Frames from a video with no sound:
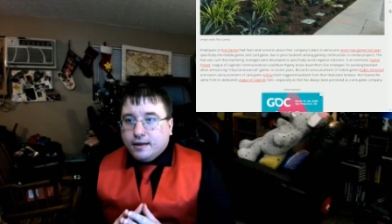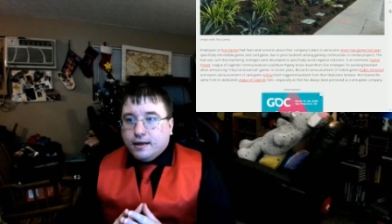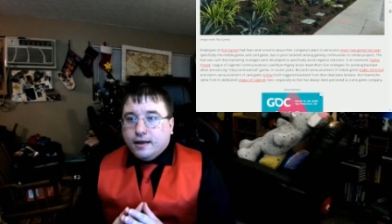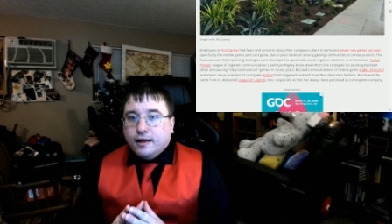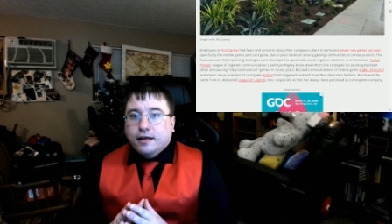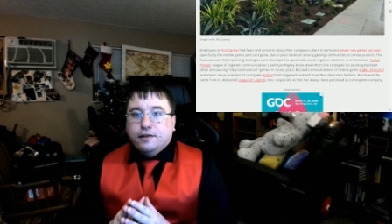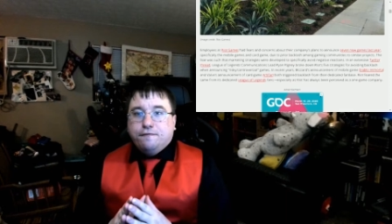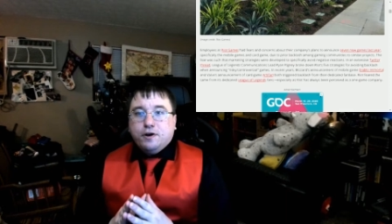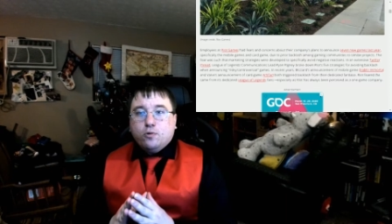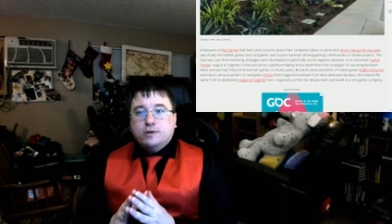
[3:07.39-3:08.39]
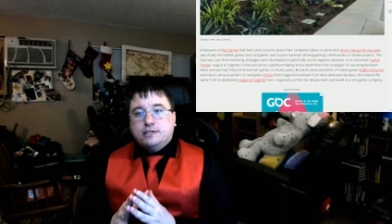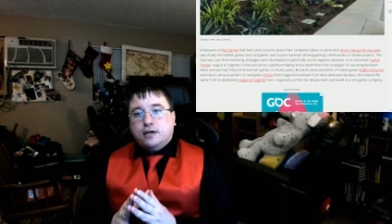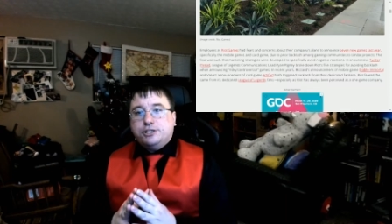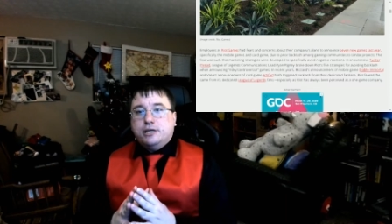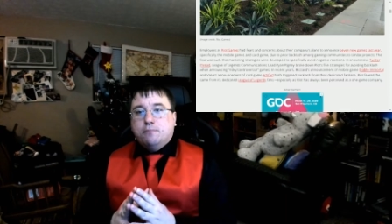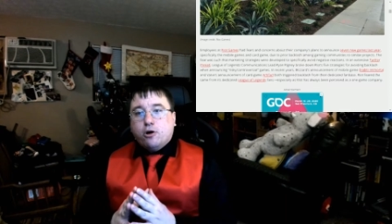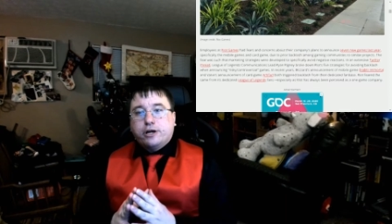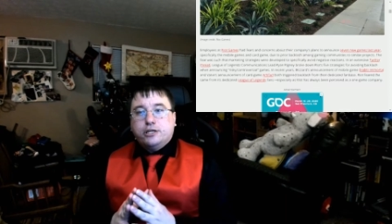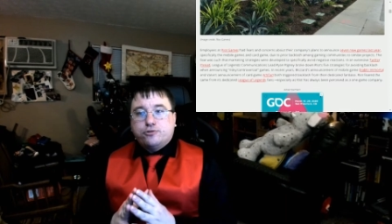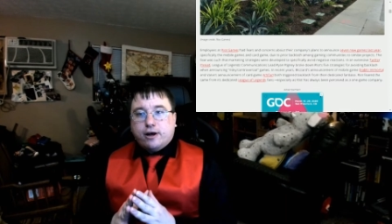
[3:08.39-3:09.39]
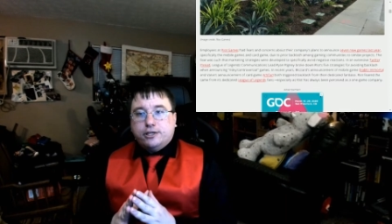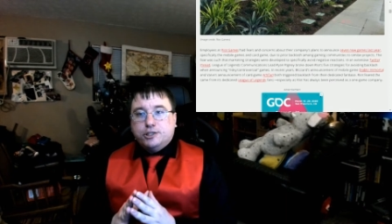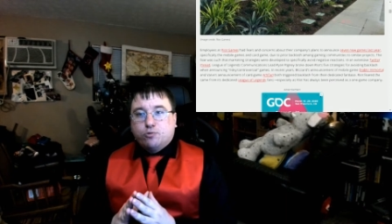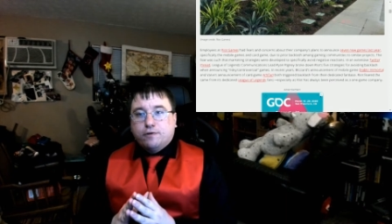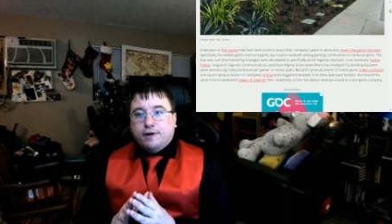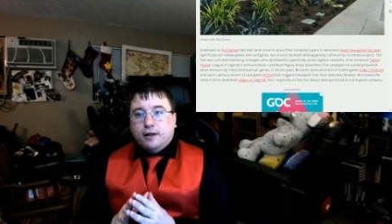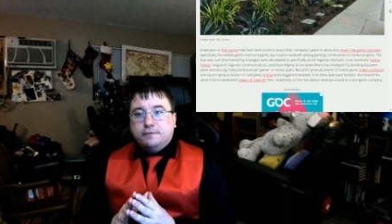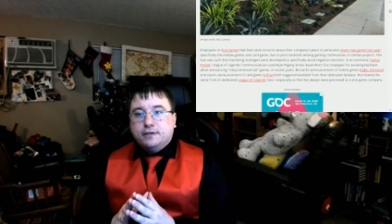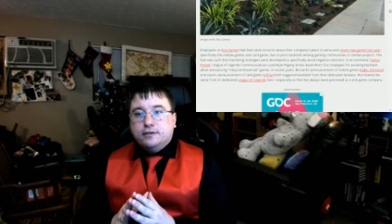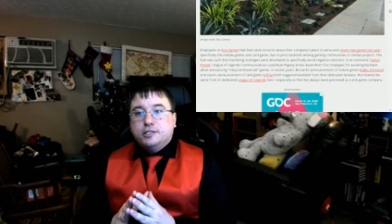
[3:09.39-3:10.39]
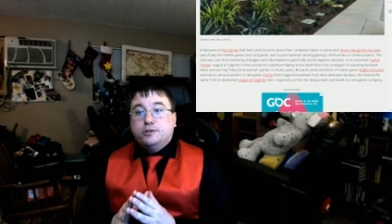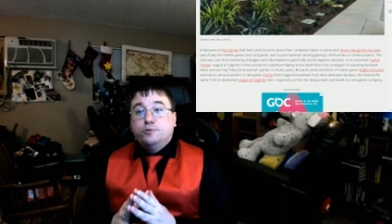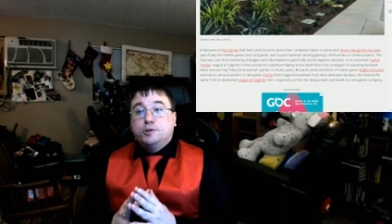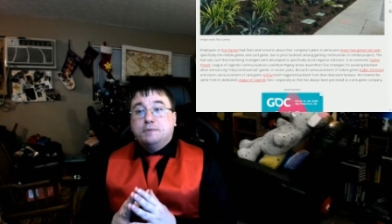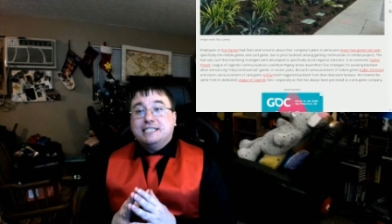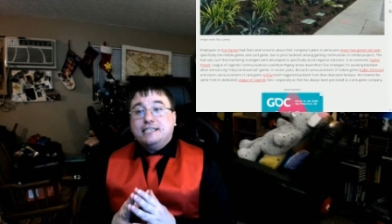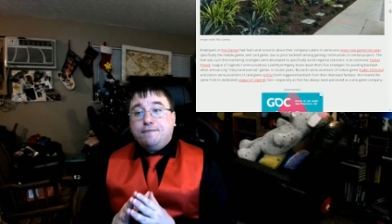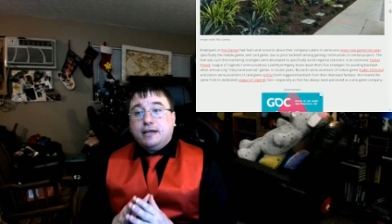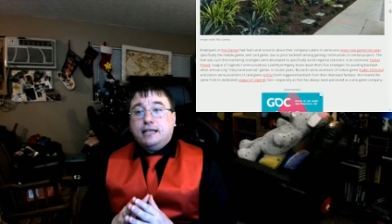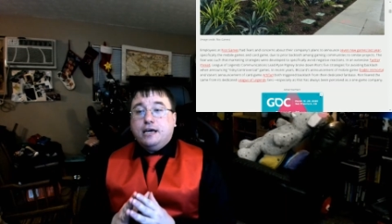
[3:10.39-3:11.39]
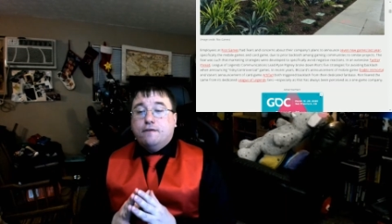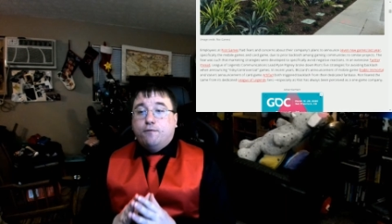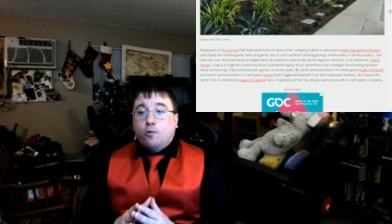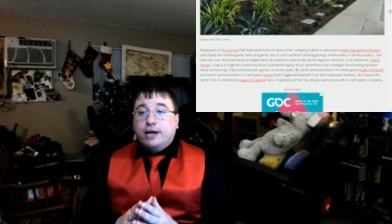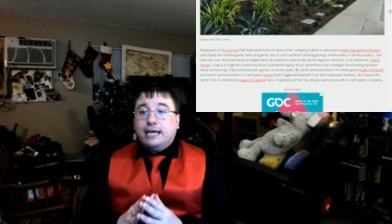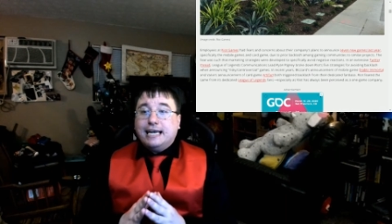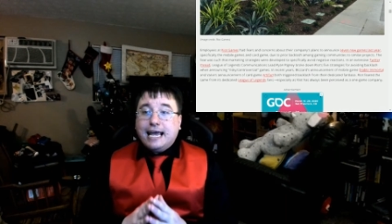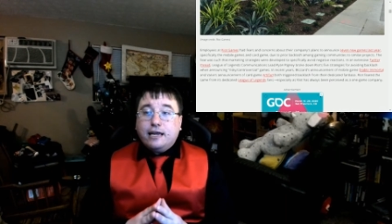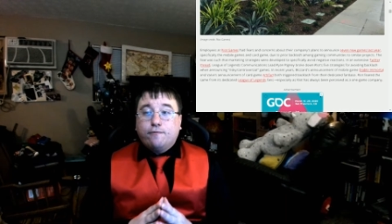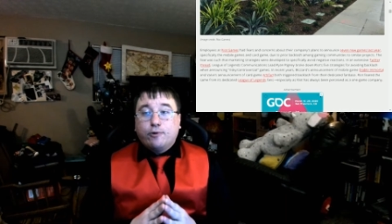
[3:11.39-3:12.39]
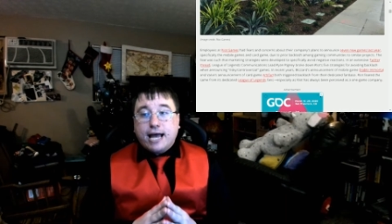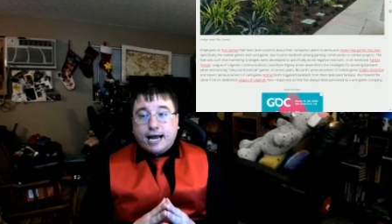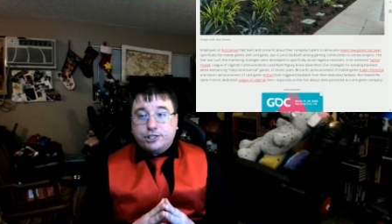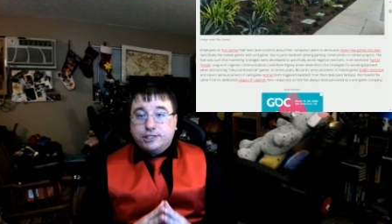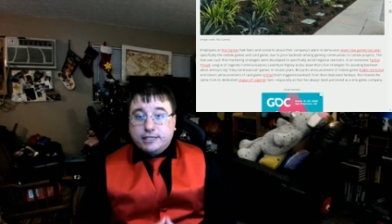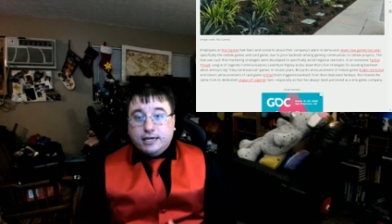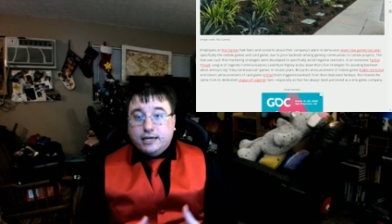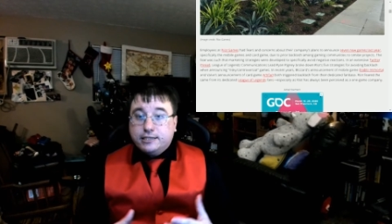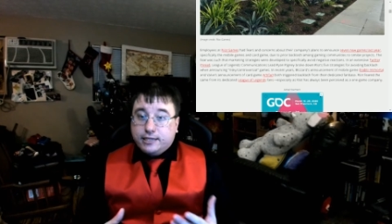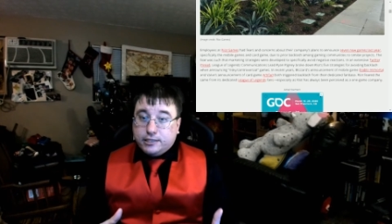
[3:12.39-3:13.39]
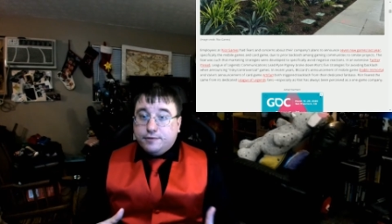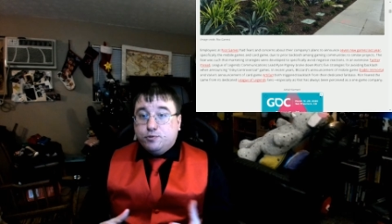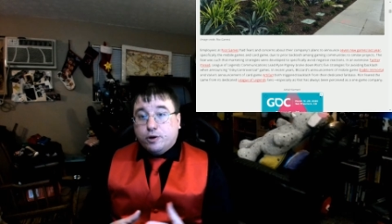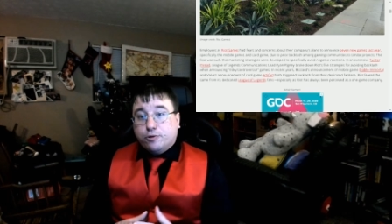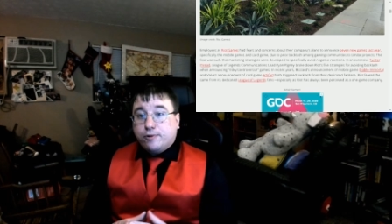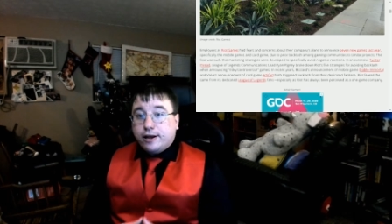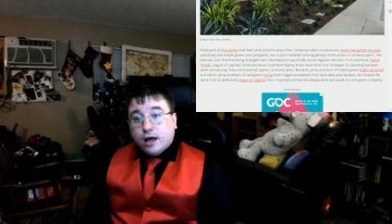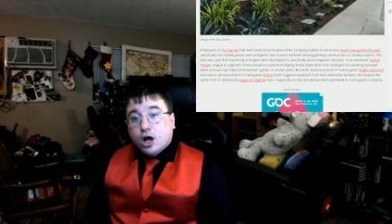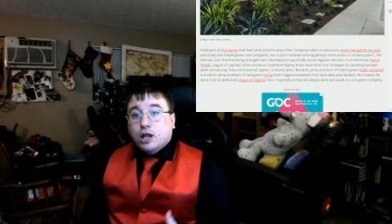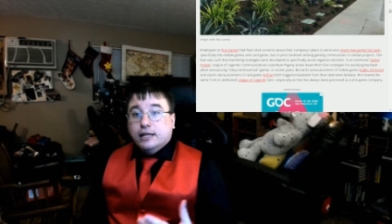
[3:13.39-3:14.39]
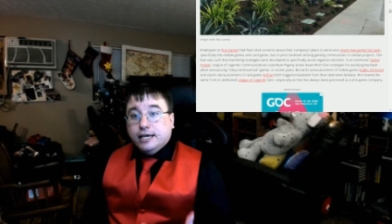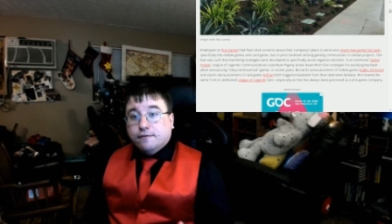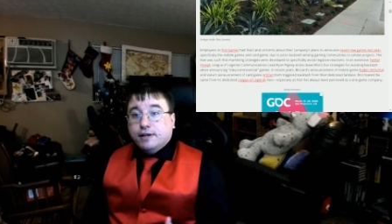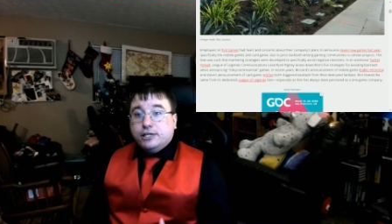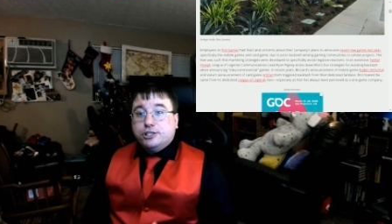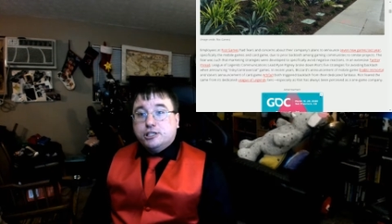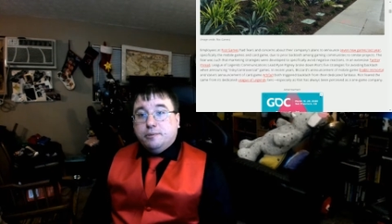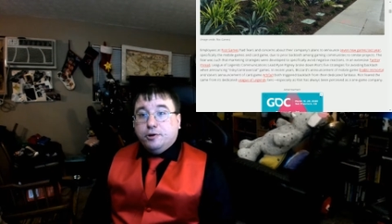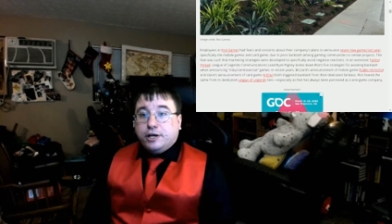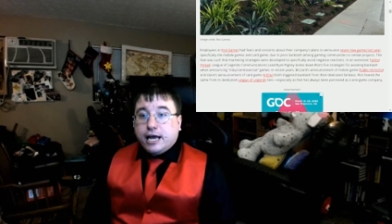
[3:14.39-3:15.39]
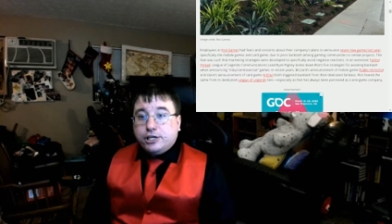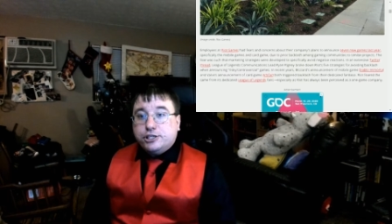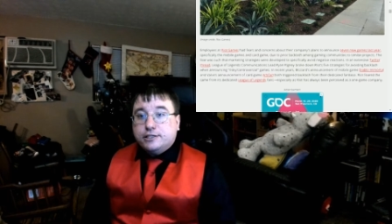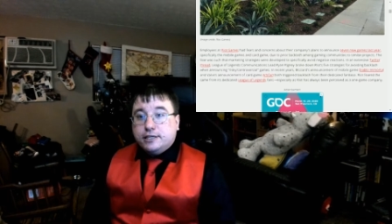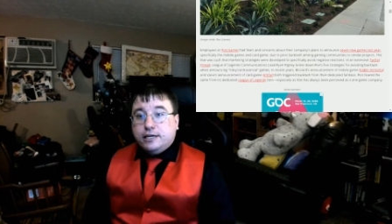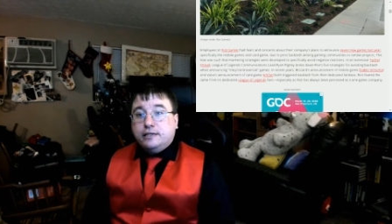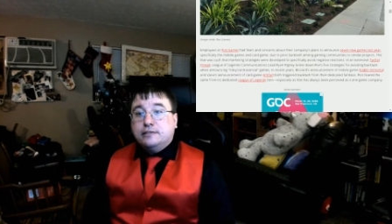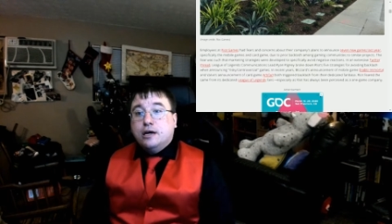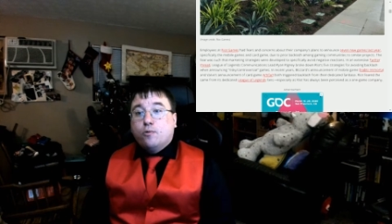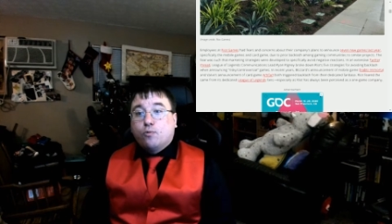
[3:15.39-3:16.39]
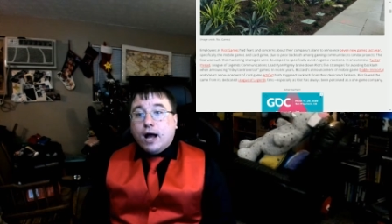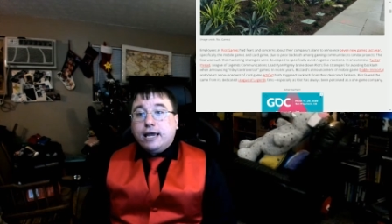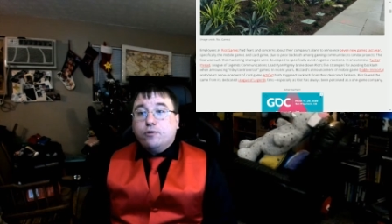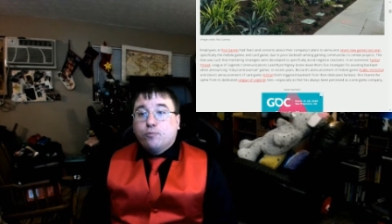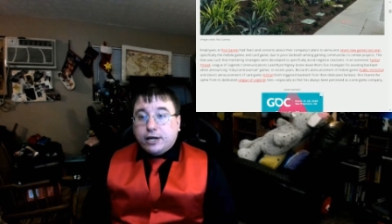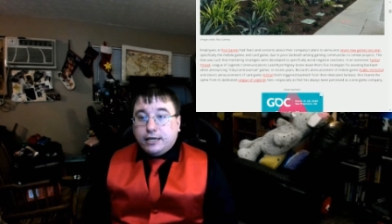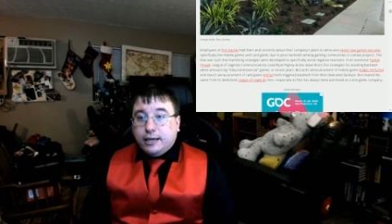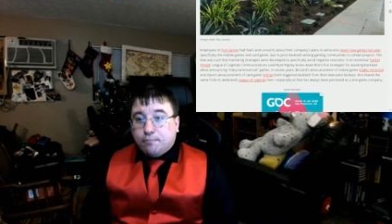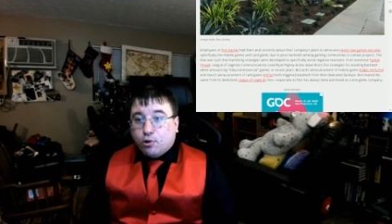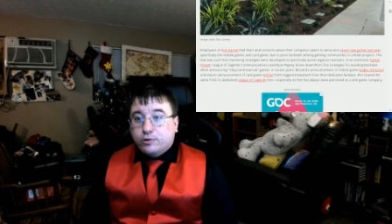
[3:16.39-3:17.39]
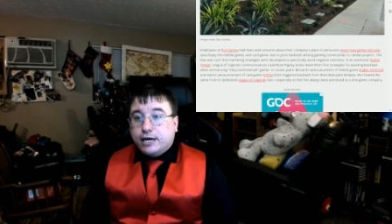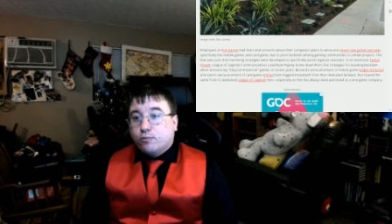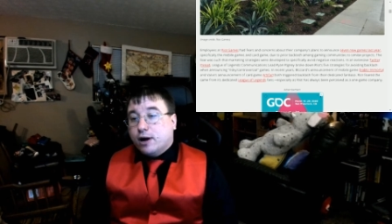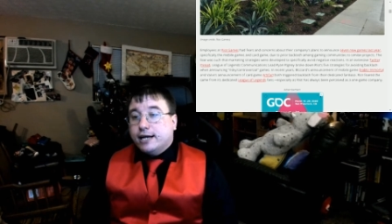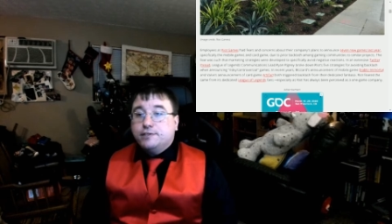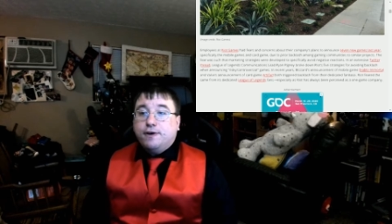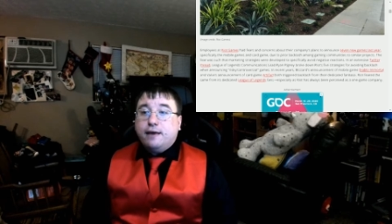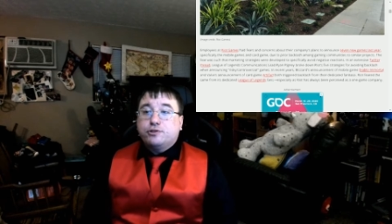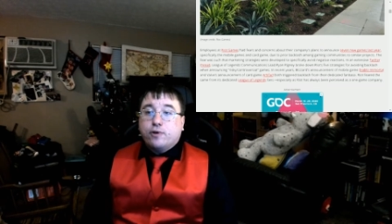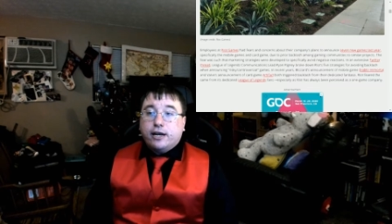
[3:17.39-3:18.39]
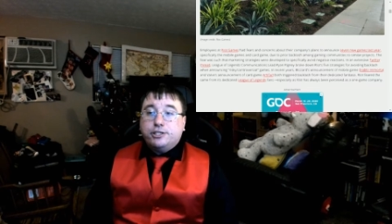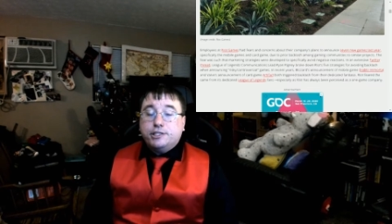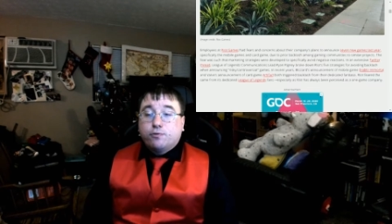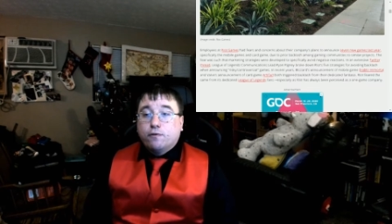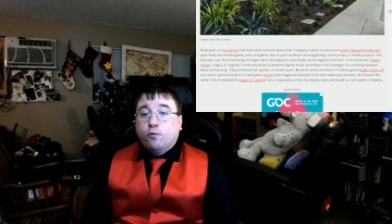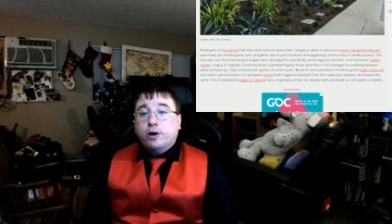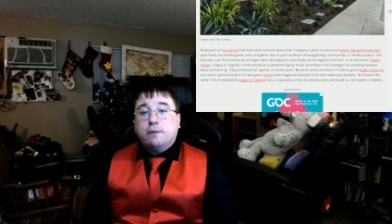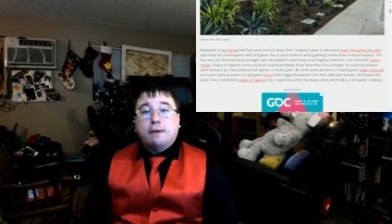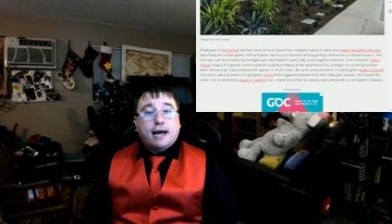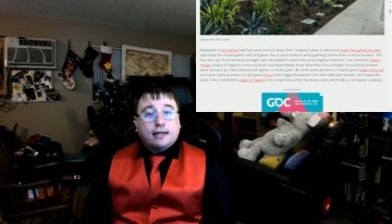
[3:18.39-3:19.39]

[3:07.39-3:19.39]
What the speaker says: The fear was such that marketing strategies were developed to specifically avoid negative reactions. In an extensive Twitter thread, League of Legends communications lead Ryan Rigney broke down Riot's 5 strategies for avoiding backlash